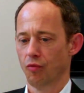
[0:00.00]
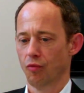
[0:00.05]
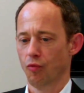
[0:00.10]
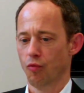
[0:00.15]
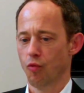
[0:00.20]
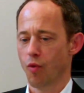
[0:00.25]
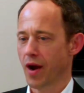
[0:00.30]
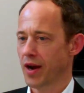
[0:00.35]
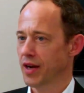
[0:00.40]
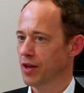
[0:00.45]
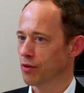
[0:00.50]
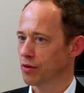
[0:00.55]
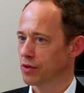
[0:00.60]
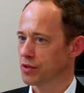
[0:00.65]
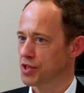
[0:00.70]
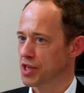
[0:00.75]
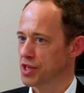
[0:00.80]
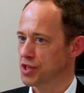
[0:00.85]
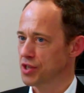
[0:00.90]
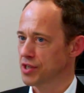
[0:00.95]
why the
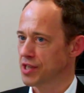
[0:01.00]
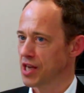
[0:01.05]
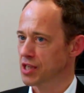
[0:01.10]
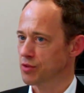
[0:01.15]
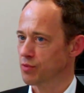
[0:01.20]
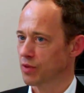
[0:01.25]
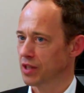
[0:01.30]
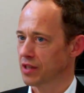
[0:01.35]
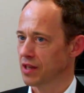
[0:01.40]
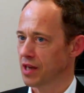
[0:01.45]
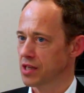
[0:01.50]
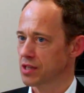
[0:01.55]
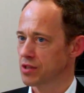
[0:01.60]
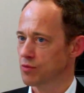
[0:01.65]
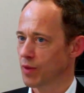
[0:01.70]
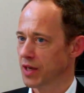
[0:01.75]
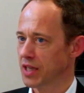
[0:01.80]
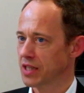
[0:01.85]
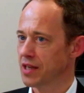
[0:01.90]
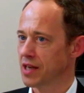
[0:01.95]
organization does what it does
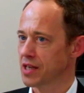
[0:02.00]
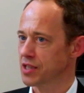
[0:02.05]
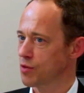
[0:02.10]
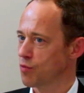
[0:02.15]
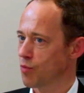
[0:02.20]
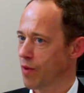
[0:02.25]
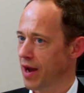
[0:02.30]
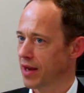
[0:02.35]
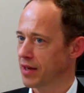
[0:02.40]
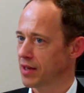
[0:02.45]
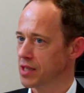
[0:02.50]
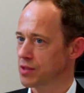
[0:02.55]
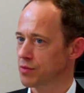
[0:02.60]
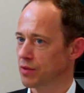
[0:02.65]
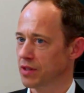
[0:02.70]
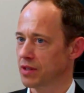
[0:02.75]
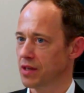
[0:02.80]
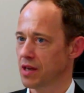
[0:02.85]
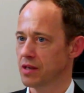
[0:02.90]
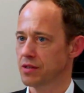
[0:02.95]
and why it does what
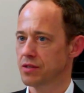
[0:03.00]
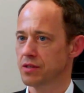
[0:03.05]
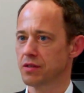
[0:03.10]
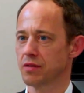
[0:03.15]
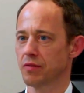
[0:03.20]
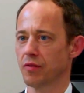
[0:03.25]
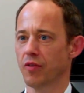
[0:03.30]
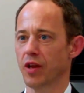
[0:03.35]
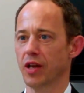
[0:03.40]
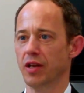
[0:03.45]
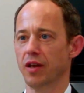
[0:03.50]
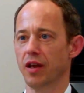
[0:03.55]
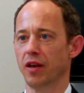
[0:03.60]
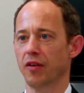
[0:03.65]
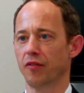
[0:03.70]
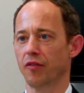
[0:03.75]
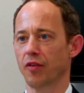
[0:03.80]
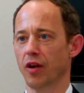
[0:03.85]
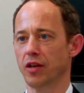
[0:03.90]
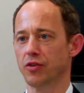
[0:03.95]
it does
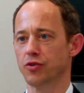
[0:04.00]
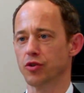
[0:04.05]
in